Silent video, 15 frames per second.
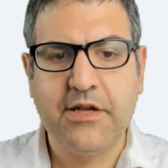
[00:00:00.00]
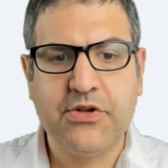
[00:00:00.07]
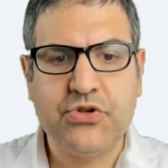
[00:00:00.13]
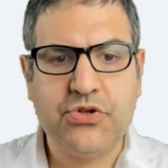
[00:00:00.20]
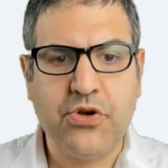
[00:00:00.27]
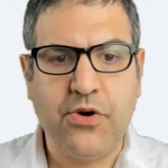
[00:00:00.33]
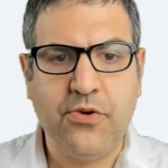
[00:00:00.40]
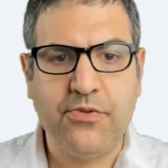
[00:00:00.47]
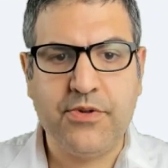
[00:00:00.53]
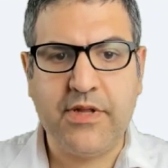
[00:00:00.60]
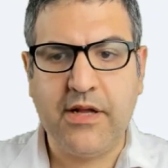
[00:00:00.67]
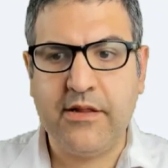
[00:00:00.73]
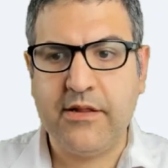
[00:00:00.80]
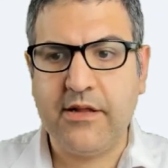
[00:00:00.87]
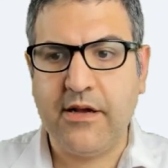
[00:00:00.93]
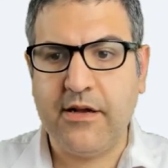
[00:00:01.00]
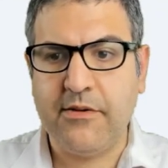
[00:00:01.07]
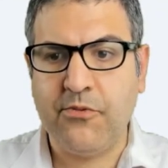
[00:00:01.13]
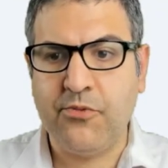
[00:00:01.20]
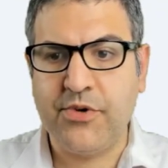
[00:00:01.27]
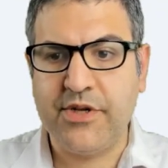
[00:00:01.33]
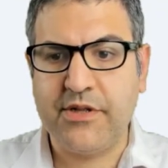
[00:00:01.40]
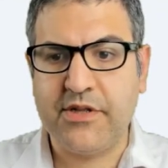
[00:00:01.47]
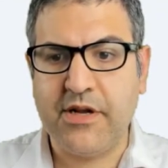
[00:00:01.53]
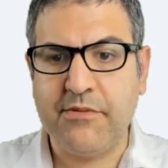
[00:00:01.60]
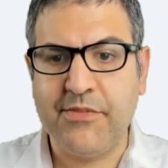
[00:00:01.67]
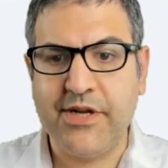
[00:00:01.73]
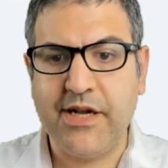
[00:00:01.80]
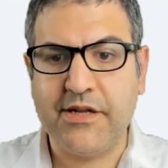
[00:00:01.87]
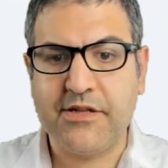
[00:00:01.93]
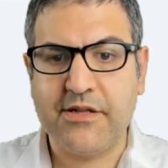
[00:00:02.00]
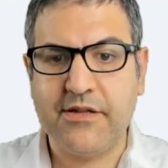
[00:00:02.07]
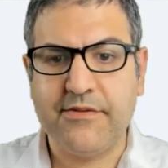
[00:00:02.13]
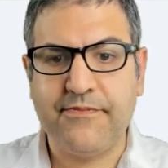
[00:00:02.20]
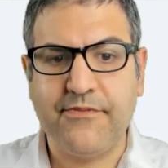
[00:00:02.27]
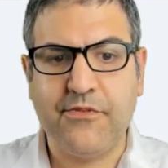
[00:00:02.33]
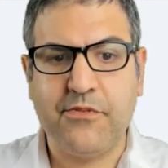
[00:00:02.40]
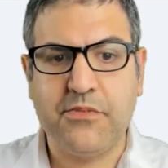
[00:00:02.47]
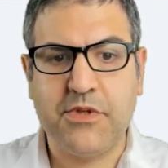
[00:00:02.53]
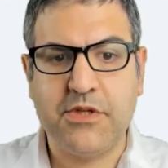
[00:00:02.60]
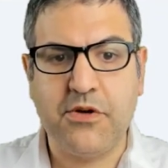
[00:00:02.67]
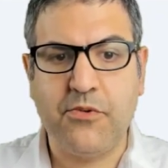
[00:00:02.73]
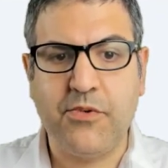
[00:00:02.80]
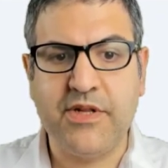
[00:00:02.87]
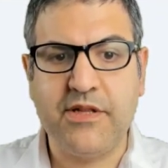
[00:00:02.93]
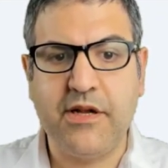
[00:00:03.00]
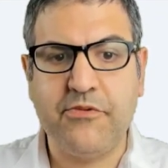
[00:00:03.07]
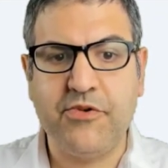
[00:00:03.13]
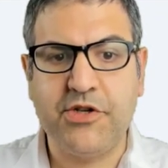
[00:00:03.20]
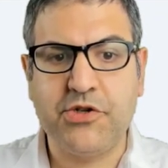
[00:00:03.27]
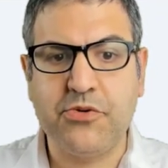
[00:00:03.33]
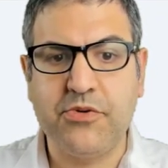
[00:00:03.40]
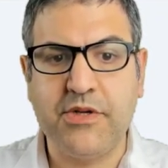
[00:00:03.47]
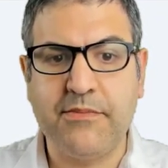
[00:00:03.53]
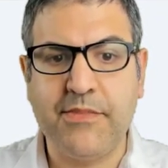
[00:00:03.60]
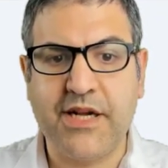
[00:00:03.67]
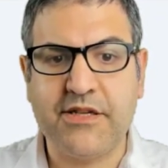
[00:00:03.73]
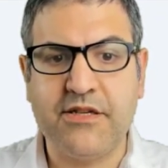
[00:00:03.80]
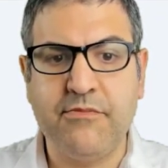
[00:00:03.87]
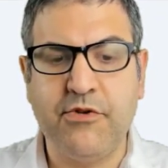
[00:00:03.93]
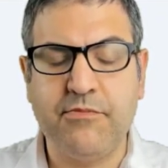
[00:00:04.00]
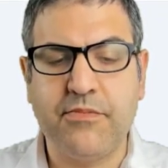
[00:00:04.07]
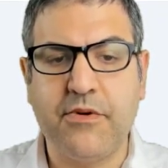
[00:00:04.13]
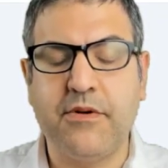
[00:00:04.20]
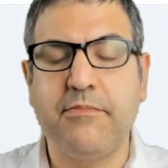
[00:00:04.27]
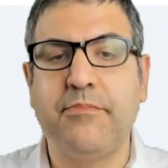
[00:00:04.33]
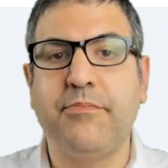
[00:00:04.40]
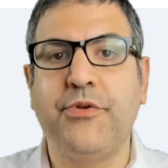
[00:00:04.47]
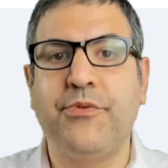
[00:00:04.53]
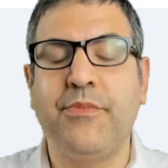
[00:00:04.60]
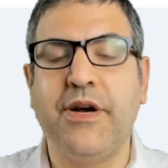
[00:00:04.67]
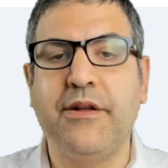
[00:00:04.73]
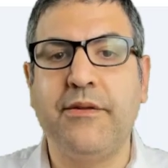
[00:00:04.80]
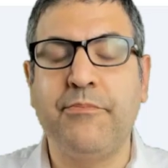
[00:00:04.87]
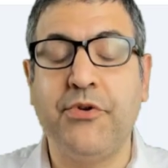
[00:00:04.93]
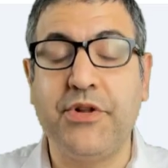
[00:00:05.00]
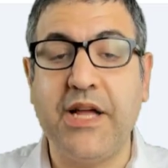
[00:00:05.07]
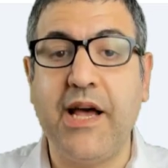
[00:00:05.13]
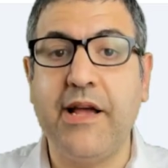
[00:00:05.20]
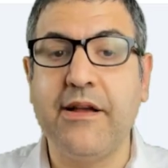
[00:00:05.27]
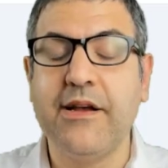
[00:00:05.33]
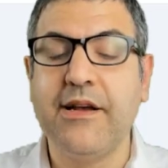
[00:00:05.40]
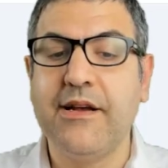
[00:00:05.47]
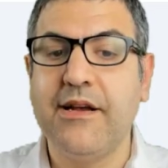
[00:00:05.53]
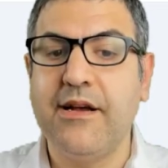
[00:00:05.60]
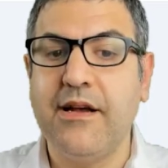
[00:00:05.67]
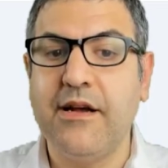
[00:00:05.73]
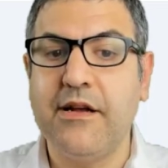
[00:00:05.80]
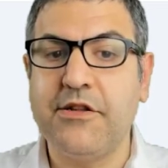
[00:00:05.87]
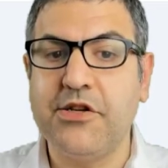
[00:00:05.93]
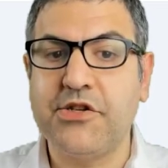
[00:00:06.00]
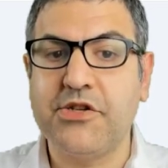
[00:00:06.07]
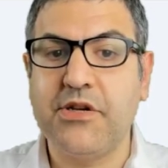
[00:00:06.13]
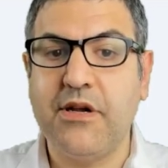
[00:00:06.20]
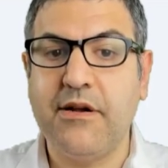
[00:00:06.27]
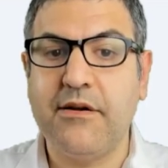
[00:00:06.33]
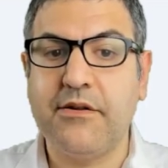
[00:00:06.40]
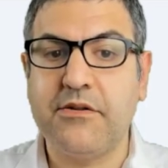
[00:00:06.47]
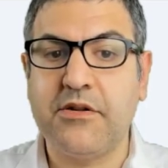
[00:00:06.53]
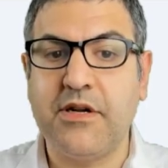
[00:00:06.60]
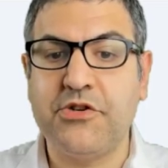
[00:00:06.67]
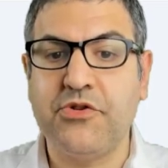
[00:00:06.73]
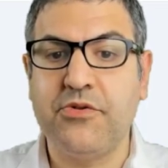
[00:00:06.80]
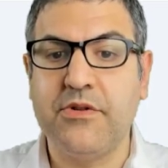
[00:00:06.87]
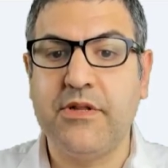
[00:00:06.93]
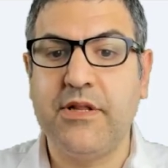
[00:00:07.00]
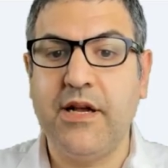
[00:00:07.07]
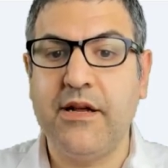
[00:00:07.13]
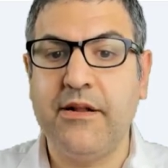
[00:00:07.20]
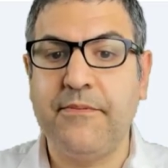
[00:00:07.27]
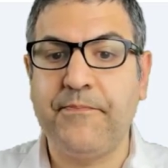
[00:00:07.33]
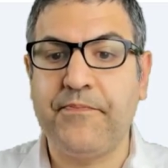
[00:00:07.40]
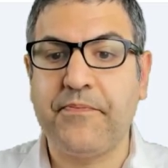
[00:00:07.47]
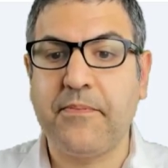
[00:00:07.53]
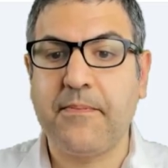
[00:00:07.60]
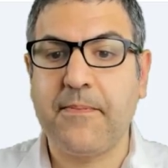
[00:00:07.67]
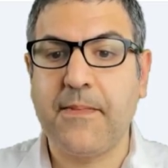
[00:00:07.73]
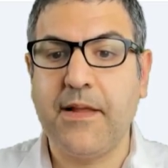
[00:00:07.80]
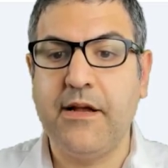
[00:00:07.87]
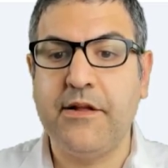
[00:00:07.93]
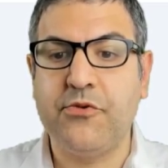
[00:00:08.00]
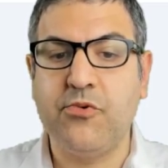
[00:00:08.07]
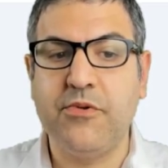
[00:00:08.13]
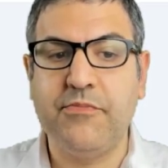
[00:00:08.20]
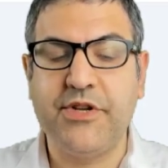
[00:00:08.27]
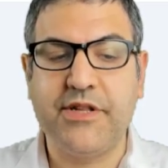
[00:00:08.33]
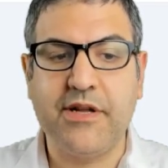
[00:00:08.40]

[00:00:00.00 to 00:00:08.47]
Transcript: So then we terminate. So when they reach to the maximum per day, this threshold, then it will be